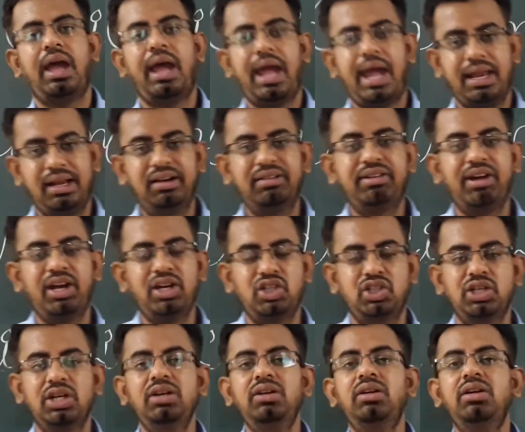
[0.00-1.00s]

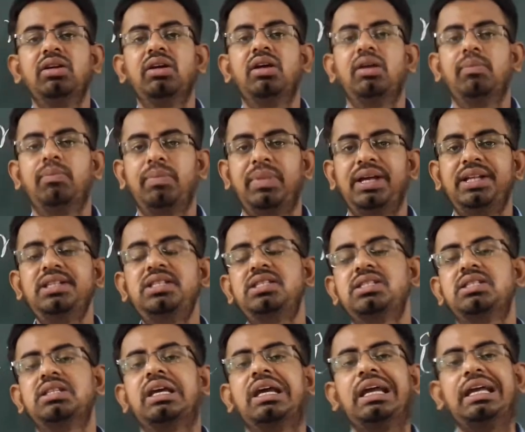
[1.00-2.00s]
Alliteration
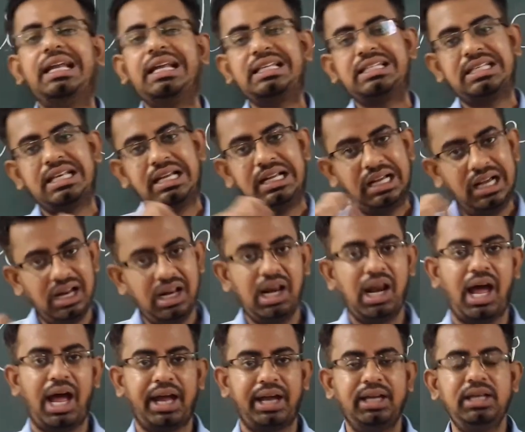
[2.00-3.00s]
means in a single
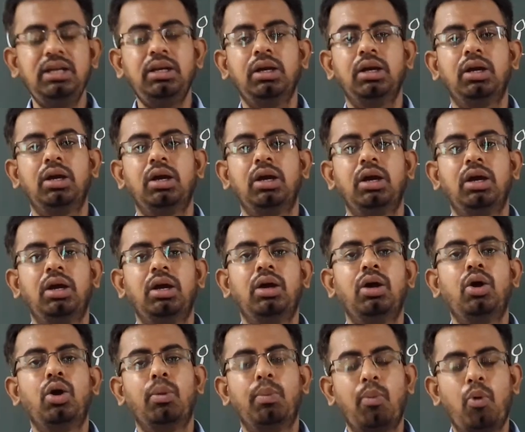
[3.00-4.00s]
line,
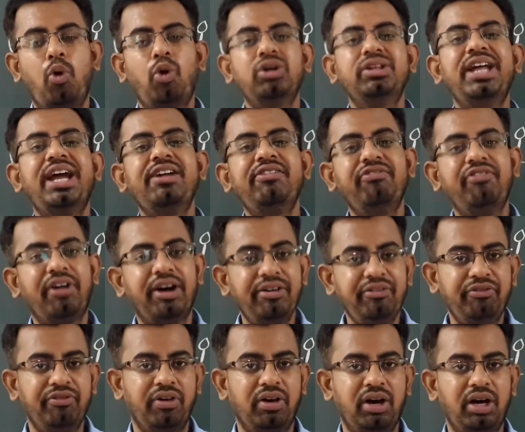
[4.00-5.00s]
more than
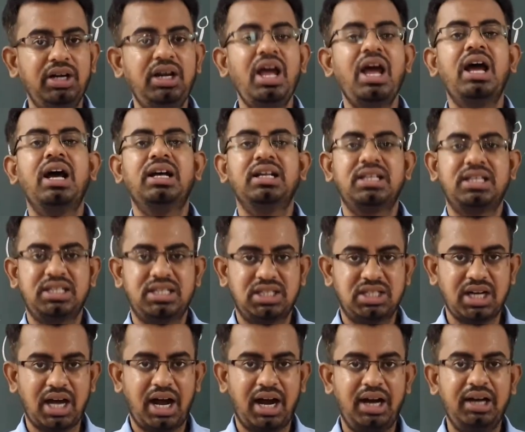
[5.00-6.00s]
one word
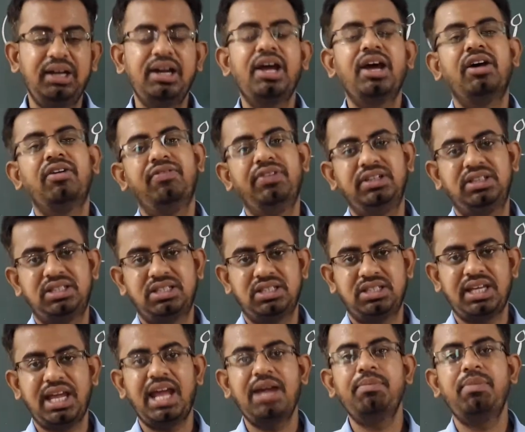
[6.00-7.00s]
start with
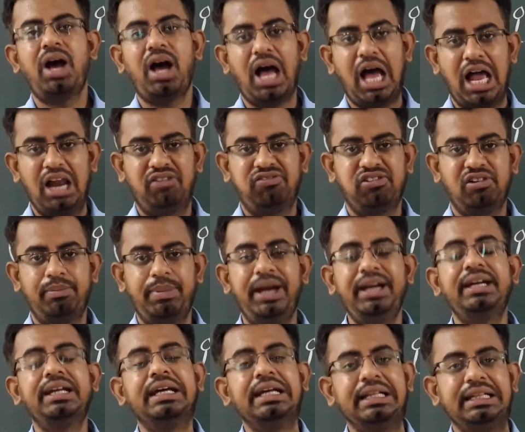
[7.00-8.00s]
same
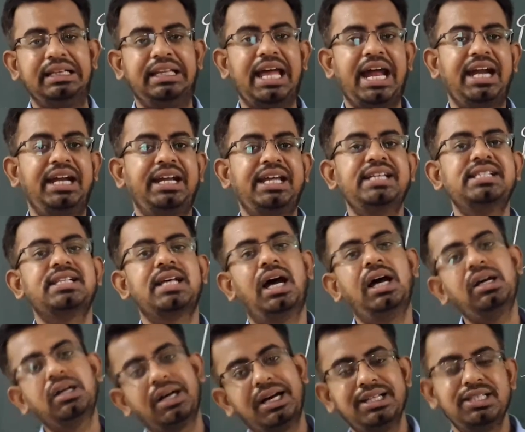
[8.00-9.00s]
alphabet, that is
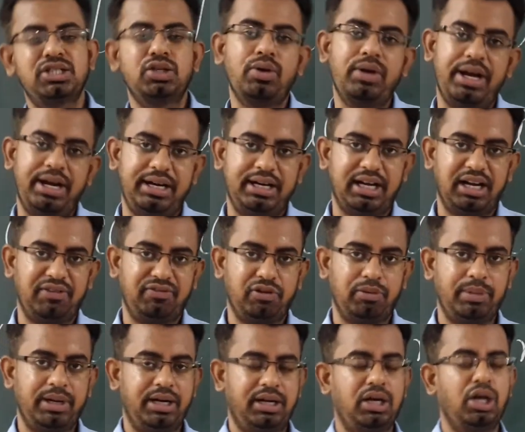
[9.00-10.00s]
a consonant
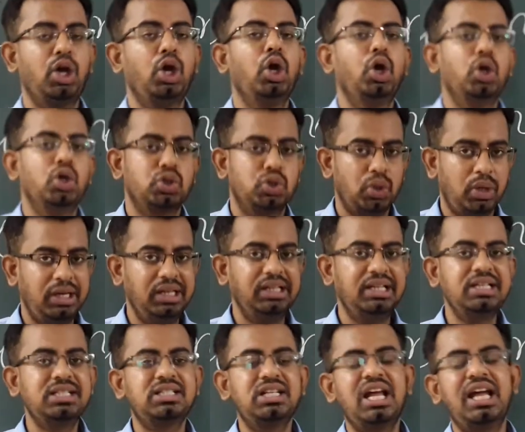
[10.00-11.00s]
alphabet. So in
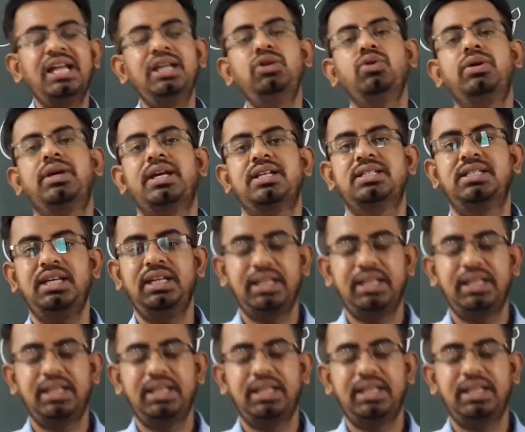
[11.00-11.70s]
this line we can see